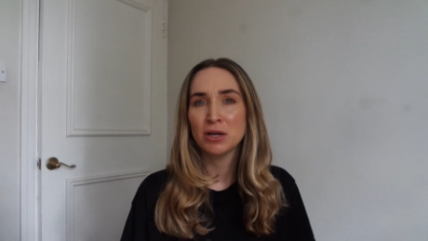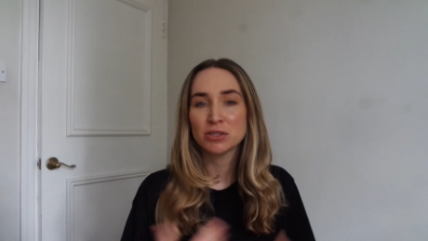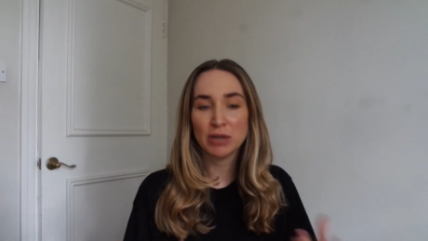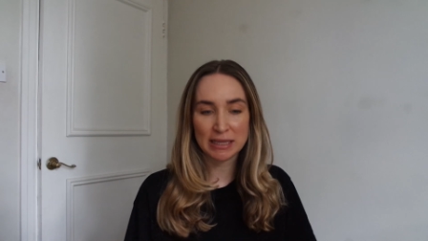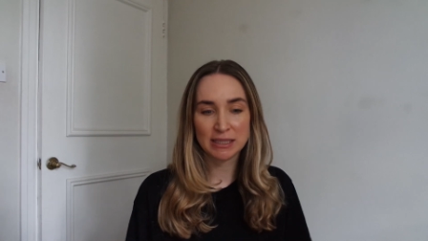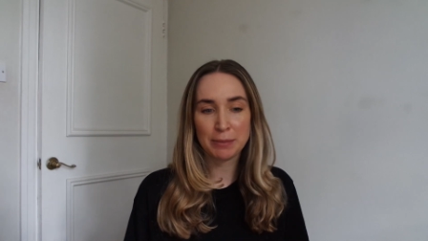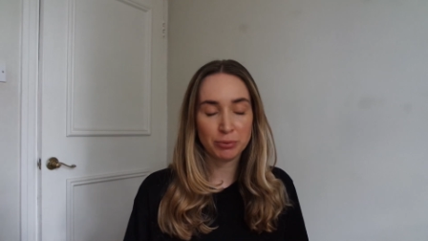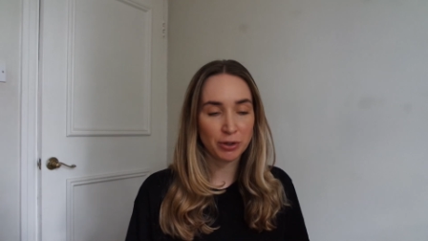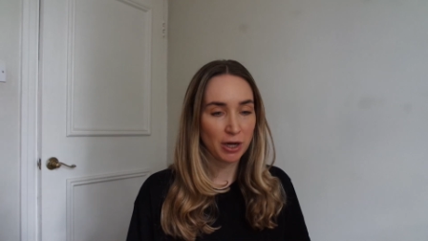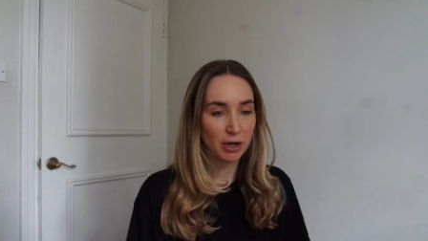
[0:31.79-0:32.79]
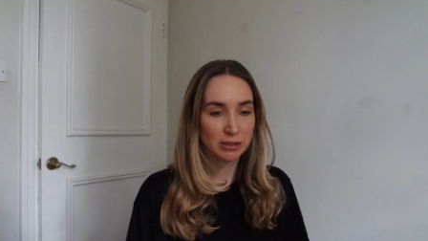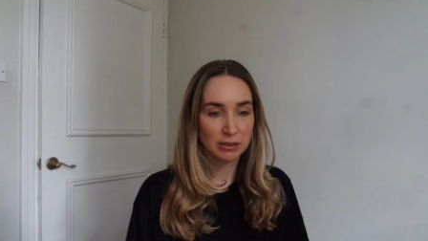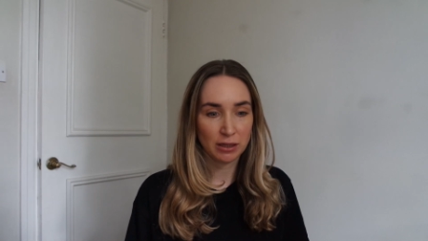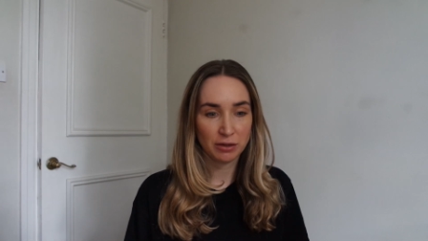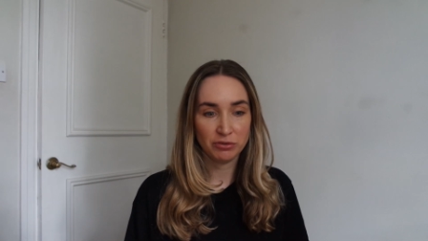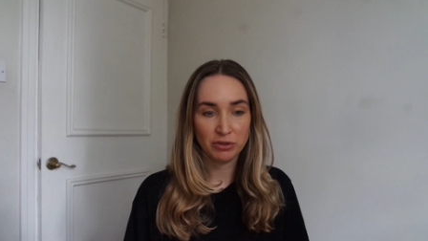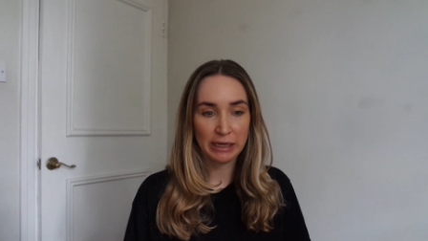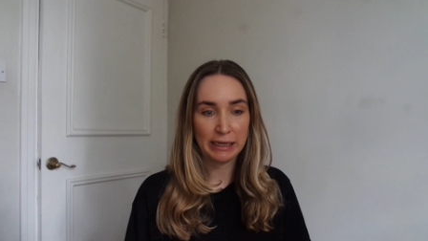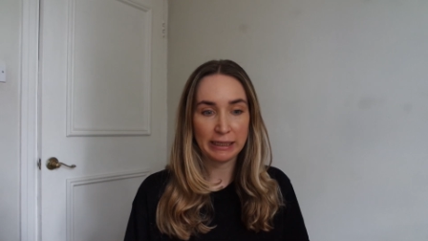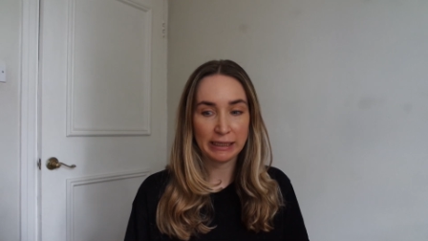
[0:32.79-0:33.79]
So let's say products that I
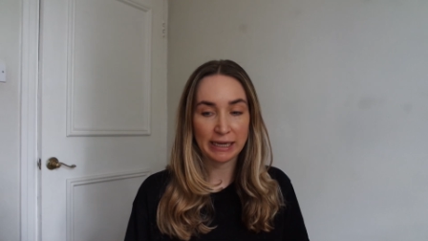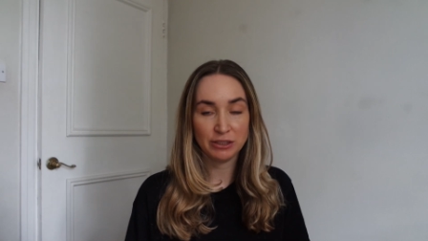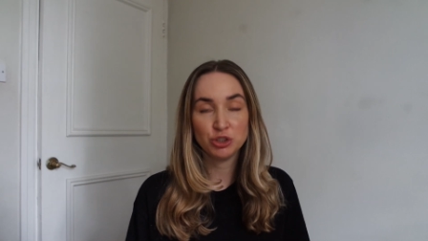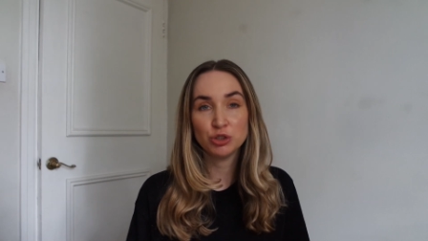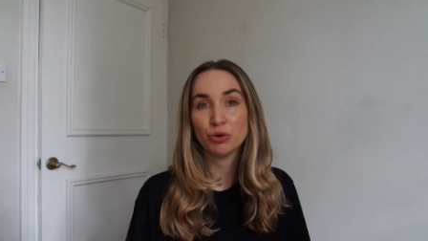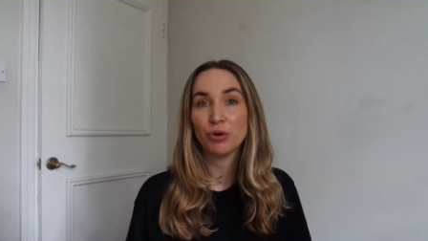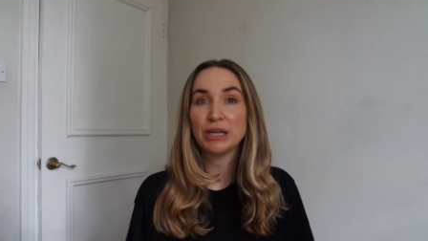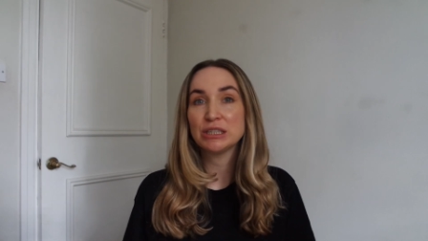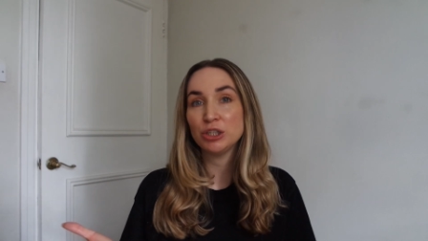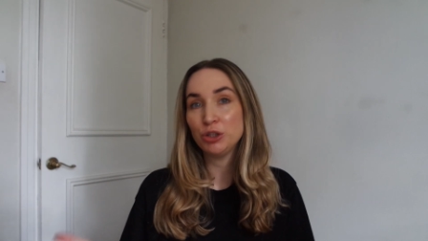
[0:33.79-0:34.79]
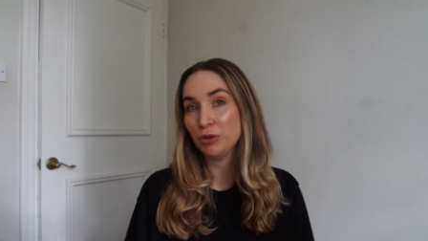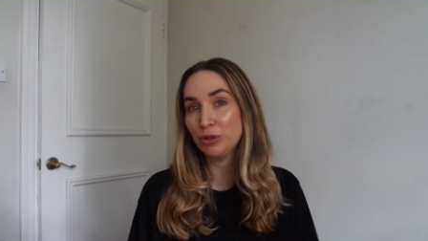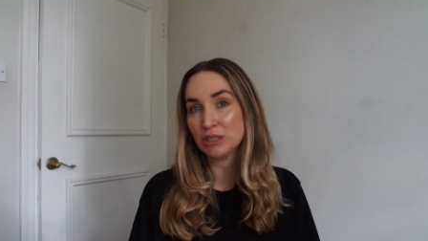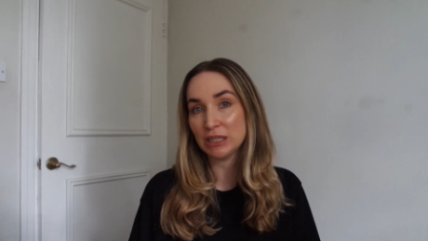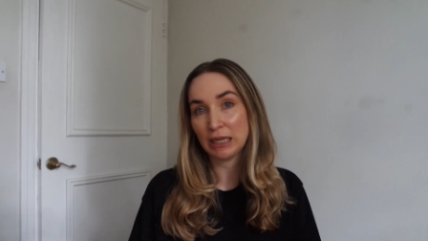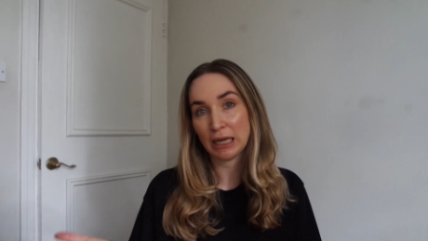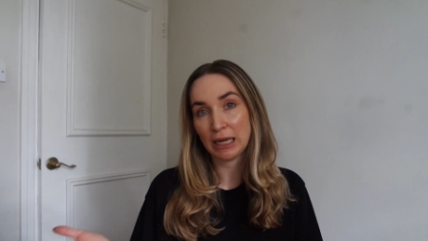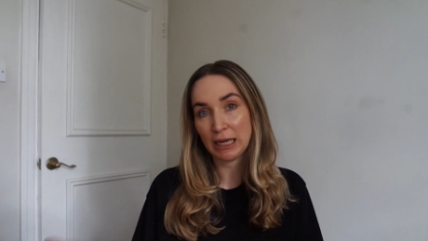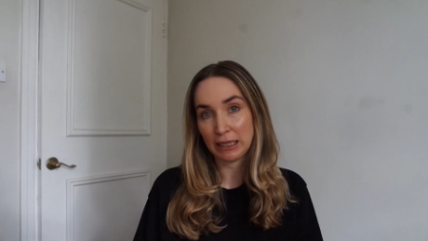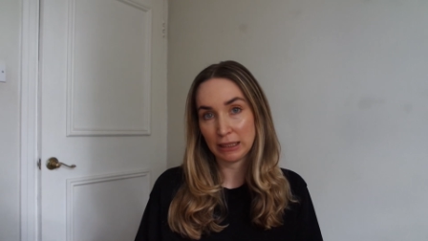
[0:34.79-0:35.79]
really enjoyed
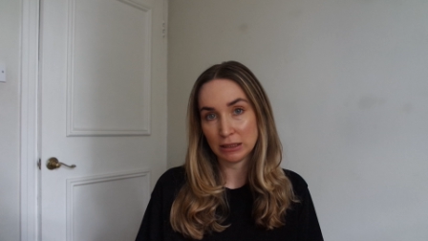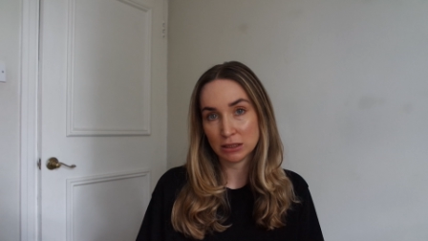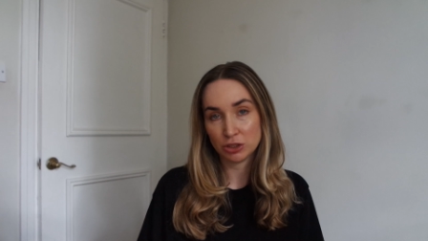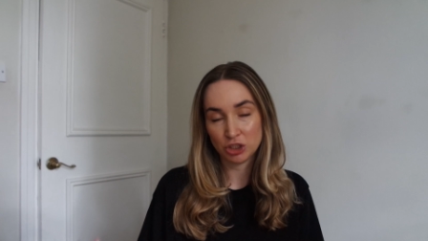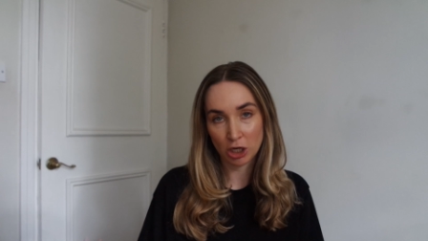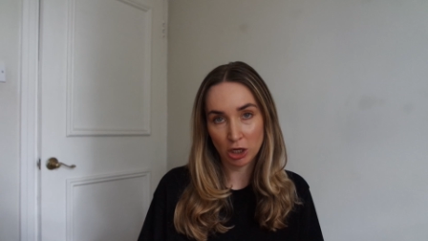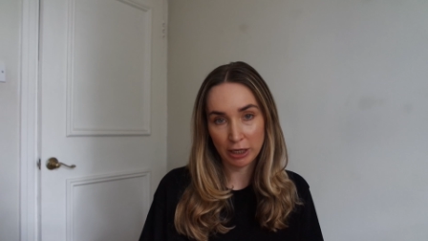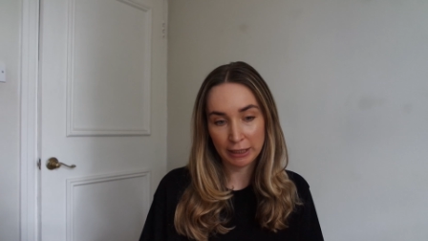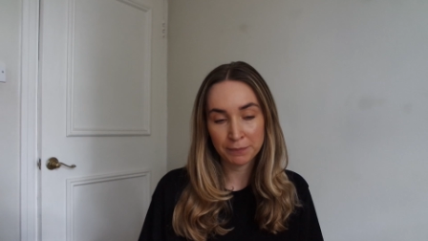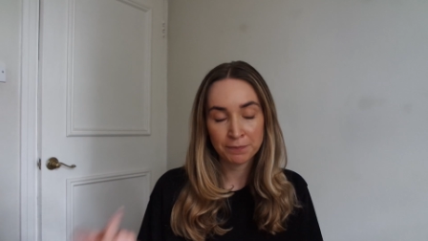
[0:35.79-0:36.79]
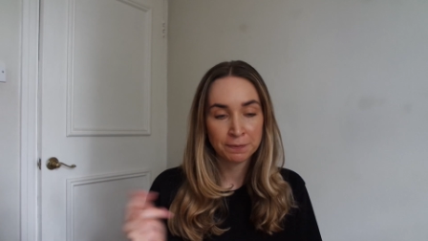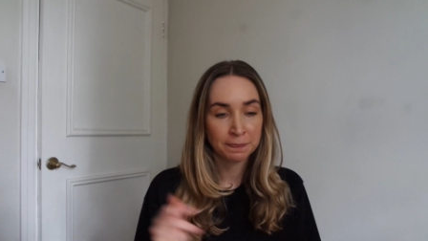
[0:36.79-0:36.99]
using in July.